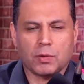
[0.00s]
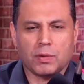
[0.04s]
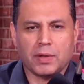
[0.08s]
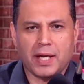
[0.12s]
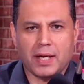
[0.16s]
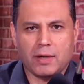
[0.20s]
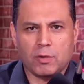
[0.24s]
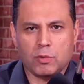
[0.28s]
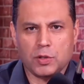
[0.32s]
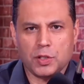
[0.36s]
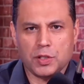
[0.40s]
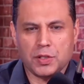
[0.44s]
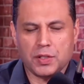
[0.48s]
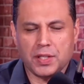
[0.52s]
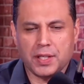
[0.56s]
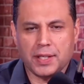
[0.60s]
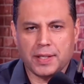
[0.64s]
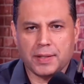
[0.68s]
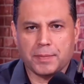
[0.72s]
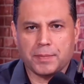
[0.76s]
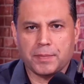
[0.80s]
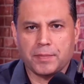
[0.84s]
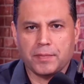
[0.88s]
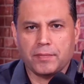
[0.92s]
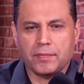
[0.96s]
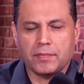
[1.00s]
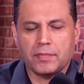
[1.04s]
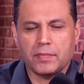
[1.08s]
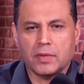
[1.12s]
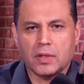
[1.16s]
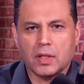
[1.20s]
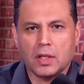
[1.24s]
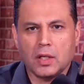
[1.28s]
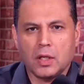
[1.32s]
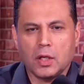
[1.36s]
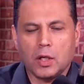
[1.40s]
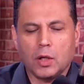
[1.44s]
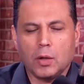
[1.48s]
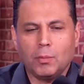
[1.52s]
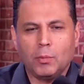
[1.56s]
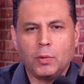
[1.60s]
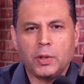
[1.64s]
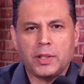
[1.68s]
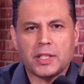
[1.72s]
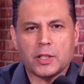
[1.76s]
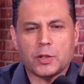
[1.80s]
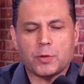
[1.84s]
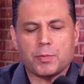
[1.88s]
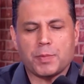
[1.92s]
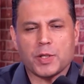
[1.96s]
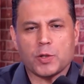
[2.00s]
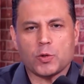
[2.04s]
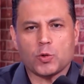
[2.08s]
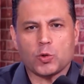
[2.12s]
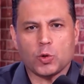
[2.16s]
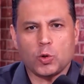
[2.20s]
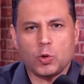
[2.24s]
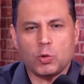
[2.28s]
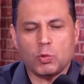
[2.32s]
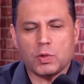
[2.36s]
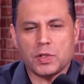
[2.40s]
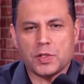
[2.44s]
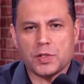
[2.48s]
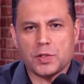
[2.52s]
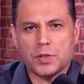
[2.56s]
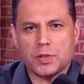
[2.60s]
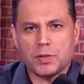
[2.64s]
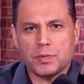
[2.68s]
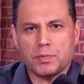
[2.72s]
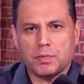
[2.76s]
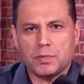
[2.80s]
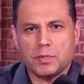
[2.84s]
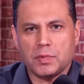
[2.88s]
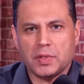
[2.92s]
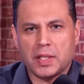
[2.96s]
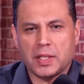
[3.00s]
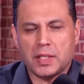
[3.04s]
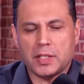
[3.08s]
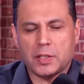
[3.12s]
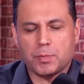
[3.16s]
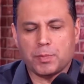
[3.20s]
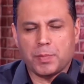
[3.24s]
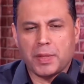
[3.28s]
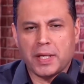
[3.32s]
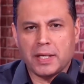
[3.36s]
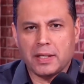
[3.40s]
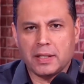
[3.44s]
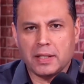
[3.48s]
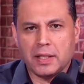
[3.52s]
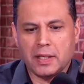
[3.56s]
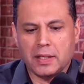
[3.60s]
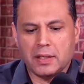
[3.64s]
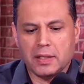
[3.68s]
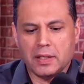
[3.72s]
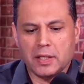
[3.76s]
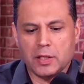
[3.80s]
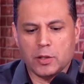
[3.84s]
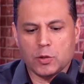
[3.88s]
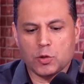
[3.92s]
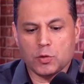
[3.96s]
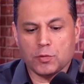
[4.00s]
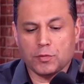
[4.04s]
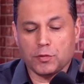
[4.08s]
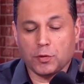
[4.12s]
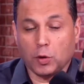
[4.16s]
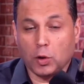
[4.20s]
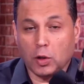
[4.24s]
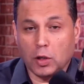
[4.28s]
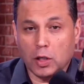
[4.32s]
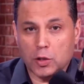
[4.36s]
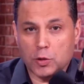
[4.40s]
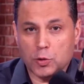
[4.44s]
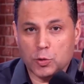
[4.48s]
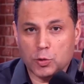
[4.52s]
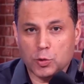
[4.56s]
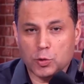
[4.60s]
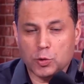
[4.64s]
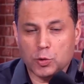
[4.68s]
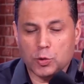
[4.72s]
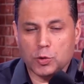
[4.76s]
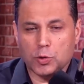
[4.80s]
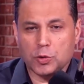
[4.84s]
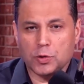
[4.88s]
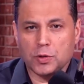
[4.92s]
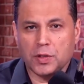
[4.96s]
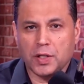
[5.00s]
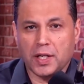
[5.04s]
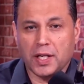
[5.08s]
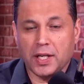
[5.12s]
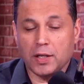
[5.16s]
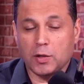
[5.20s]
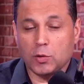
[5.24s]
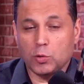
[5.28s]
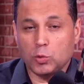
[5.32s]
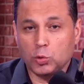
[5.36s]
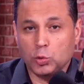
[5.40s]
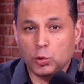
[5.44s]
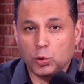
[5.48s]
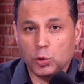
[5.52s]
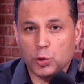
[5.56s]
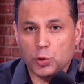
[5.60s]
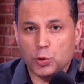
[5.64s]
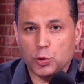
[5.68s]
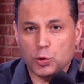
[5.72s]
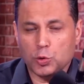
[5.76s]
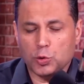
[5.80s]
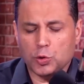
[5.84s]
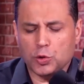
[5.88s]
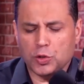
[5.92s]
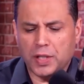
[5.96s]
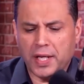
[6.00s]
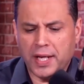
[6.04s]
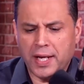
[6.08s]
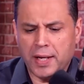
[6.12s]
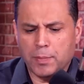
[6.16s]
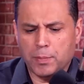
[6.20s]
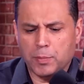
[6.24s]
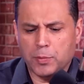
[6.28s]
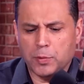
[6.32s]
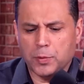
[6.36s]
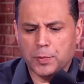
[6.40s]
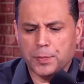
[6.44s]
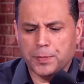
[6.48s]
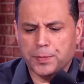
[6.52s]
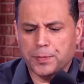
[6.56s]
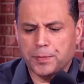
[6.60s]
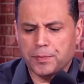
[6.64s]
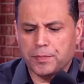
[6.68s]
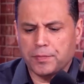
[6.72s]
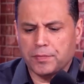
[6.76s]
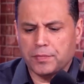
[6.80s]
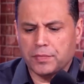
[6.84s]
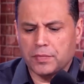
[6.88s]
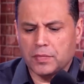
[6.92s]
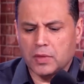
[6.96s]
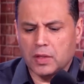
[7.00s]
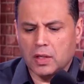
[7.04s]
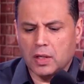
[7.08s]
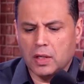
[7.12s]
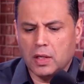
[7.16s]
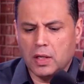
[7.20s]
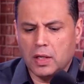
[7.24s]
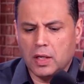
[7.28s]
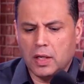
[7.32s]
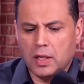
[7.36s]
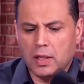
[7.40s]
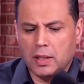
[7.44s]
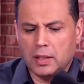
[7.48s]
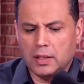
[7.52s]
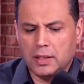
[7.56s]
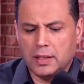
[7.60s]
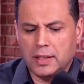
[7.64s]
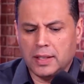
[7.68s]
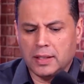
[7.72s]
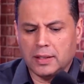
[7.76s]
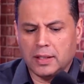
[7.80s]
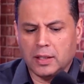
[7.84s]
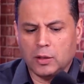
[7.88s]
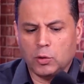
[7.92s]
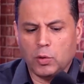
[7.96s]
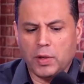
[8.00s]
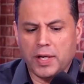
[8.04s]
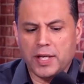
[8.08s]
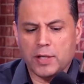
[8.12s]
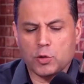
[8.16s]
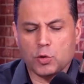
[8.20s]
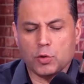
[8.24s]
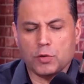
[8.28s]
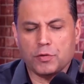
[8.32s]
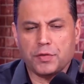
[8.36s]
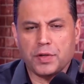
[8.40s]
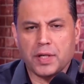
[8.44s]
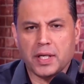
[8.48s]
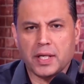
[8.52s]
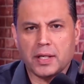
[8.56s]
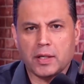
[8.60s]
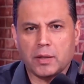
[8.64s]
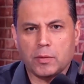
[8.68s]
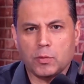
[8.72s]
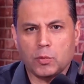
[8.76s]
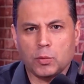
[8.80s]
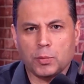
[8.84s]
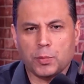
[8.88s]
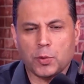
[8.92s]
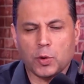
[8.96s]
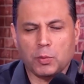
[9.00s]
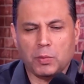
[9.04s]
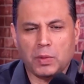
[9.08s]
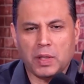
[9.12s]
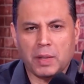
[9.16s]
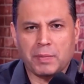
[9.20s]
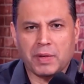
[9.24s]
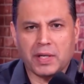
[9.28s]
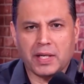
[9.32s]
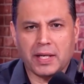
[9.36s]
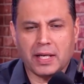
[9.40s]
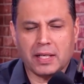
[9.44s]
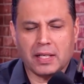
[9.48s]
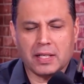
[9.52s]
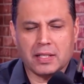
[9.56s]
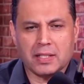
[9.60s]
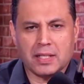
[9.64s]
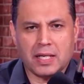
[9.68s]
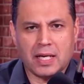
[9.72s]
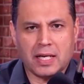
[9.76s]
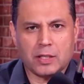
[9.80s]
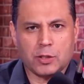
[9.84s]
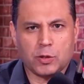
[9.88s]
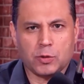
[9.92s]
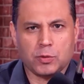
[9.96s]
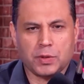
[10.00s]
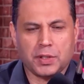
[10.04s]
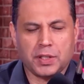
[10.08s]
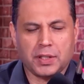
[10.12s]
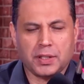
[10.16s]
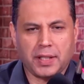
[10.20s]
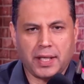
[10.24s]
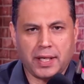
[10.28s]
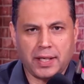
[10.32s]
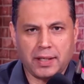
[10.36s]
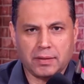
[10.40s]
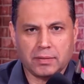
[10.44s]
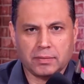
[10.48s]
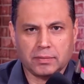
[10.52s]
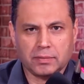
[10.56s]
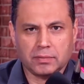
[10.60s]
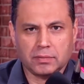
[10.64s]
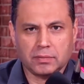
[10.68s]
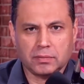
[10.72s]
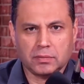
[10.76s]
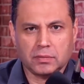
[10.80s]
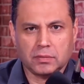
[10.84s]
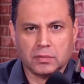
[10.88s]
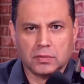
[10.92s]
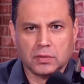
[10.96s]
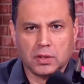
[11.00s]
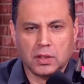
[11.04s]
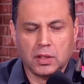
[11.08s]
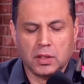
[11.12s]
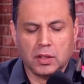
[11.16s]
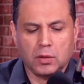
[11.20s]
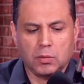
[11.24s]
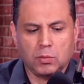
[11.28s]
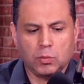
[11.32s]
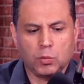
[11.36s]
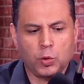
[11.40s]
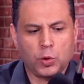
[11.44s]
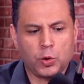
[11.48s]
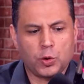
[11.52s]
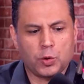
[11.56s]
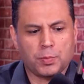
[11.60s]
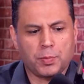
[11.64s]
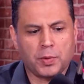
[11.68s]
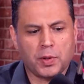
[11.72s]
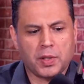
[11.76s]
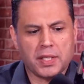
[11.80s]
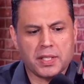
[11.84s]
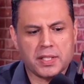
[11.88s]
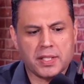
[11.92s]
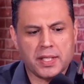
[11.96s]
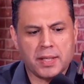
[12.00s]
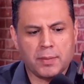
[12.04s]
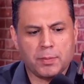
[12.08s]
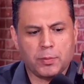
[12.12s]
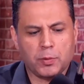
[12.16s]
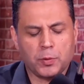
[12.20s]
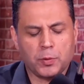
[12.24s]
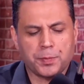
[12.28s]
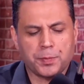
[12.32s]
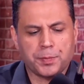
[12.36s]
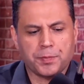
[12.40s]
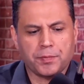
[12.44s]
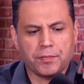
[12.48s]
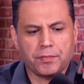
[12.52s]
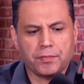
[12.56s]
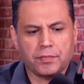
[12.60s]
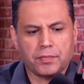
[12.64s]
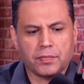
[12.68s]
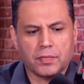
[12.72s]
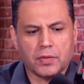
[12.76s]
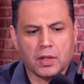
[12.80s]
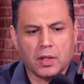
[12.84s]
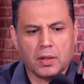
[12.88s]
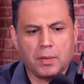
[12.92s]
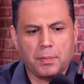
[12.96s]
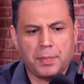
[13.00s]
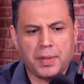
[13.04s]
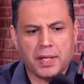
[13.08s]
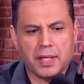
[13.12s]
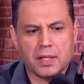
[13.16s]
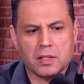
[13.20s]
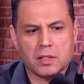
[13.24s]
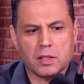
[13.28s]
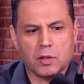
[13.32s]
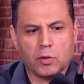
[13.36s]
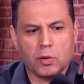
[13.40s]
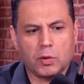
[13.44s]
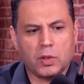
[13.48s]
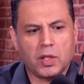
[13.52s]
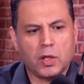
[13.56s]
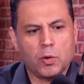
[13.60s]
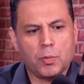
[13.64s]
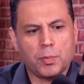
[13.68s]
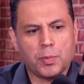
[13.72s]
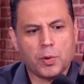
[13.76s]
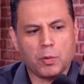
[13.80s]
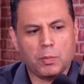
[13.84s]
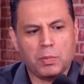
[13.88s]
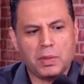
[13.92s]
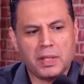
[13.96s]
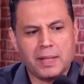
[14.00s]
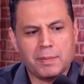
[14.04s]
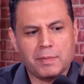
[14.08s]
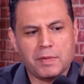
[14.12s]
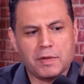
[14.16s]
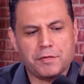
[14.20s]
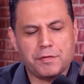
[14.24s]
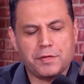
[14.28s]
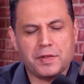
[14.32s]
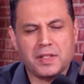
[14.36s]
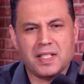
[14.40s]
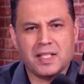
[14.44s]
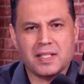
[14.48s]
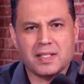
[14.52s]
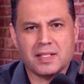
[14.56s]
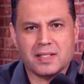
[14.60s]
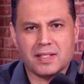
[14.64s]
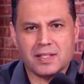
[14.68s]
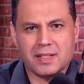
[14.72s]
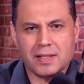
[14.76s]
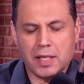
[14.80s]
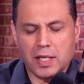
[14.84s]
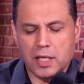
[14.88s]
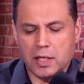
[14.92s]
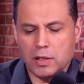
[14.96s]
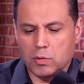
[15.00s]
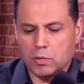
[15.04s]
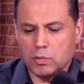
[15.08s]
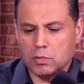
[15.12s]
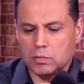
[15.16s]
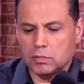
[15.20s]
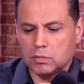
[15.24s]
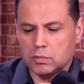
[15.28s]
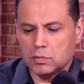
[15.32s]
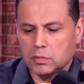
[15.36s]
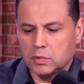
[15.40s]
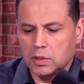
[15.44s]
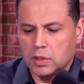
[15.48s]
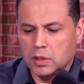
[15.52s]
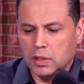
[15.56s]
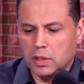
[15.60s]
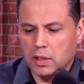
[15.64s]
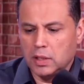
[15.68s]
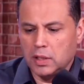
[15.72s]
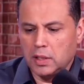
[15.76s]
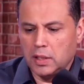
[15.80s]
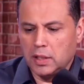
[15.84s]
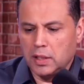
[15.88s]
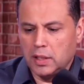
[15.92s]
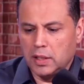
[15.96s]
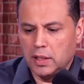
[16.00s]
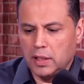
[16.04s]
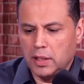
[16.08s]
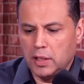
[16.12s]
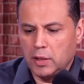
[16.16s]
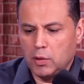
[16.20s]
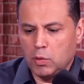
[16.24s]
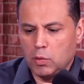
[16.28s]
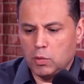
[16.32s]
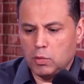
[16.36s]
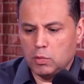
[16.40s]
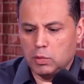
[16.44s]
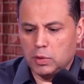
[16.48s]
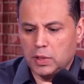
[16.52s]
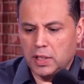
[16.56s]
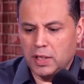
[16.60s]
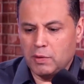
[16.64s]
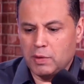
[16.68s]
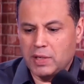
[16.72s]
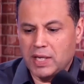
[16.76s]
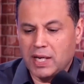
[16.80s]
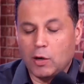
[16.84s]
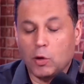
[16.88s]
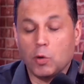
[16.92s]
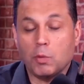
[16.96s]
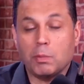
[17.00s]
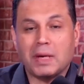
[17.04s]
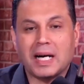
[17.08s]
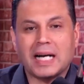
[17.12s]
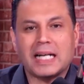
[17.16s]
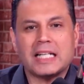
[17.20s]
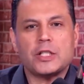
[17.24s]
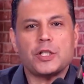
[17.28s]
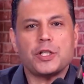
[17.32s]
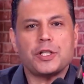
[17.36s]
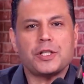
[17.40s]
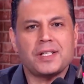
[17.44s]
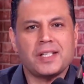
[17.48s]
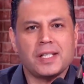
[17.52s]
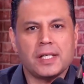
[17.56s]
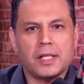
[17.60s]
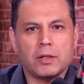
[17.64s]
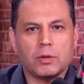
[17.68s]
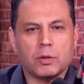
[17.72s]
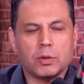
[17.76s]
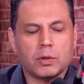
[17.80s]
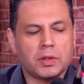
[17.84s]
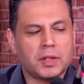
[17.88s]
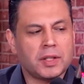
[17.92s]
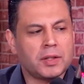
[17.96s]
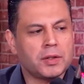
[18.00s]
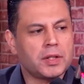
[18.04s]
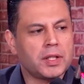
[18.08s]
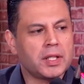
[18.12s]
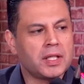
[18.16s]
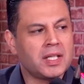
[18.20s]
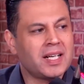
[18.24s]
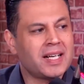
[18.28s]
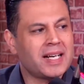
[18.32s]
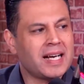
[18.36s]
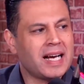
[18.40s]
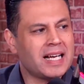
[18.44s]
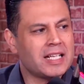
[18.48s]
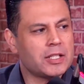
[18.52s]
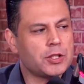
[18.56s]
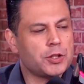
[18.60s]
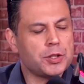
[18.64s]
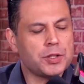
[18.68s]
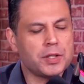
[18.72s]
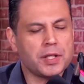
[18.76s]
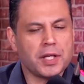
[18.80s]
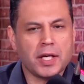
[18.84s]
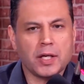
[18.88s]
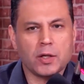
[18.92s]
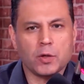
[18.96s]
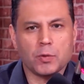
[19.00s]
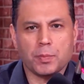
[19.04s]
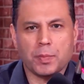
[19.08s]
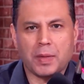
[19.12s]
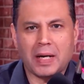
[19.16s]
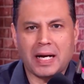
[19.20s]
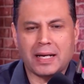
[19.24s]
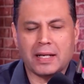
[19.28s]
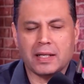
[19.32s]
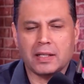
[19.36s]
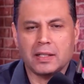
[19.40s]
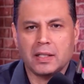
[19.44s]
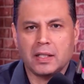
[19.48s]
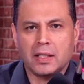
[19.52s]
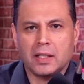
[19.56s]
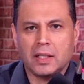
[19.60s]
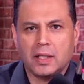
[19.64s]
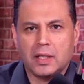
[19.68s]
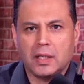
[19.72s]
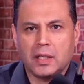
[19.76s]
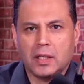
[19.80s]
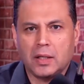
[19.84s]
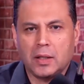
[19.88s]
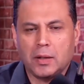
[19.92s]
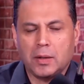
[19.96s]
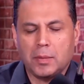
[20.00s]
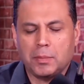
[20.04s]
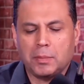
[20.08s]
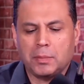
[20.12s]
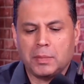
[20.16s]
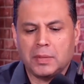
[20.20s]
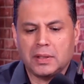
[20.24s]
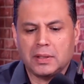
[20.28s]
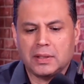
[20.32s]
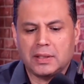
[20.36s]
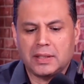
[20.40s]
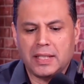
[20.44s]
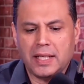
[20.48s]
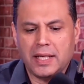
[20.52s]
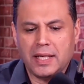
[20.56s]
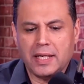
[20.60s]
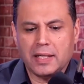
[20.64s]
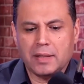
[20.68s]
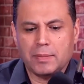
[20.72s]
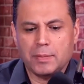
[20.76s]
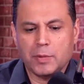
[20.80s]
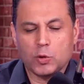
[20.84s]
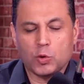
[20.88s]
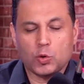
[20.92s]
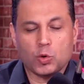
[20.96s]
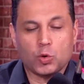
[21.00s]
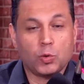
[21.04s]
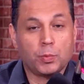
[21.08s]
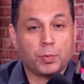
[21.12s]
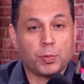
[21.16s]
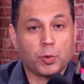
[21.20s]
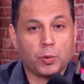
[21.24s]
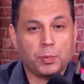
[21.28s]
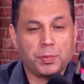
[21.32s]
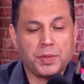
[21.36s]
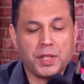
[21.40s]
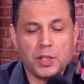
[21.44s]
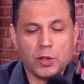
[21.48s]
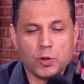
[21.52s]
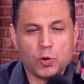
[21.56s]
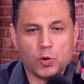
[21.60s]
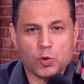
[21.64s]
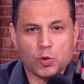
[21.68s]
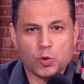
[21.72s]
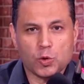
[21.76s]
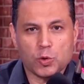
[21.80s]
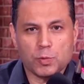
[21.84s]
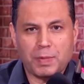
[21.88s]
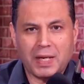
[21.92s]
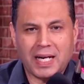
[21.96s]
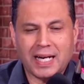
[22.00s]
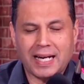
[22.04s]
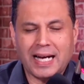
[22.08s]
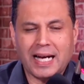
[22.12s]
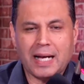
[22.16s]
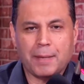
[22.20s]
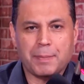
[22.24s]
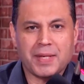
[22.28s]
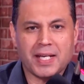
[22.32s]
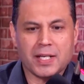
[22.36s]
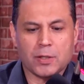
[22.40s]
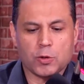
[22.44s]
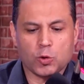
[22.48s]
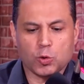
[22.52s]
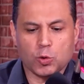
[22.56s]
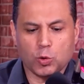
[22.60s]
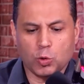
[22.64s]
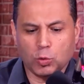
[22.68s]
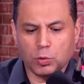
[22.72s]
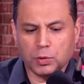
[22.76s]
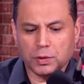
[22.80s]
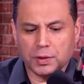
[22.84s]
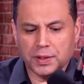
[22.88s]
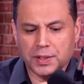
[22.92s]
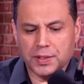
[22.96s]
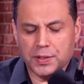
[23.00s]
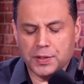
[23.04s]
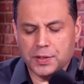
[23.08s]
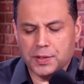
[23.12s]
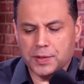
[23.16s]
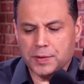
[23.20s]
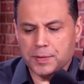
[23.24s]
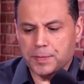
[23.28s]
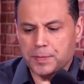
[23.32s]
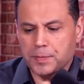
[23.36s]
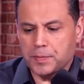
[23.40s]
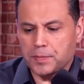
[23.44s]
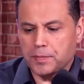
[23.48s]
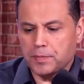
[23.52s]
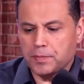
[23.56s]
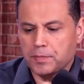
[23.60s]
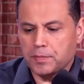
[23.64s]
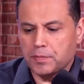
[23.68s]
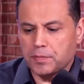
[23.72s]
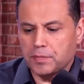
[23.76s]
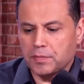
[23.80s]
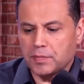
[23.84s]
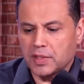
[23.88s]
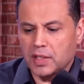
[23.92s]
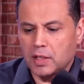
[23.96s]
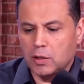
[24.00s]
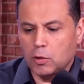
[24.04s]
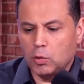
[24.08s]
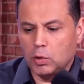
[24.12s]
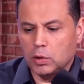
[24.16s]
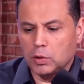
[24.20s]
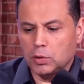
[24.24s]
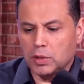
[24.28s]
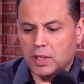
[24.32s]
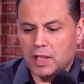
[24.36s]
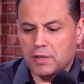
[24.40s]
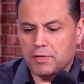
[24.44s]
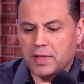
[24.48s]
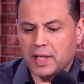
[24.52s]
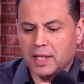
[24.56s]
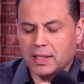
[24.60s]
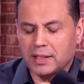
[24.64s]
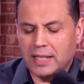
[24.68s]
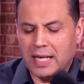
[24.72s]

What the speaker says: Let me illustrate what I'm trying to say here. Many people invest resources, effort, time, trying to solve a problem they think they have. Many they think, I have a financial problem. I have to make money to keep up with the bills and my commitments.